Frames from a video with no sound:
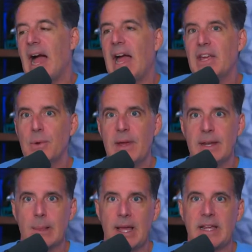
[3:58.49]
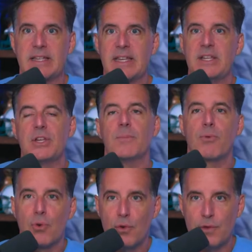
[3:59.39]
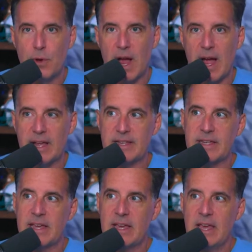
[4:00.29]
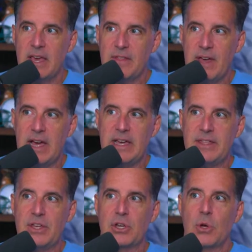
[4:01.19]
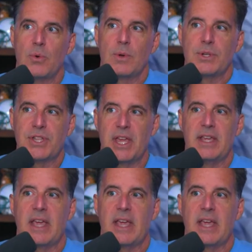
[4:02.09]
I create a legacy to prove you guys that the gurus think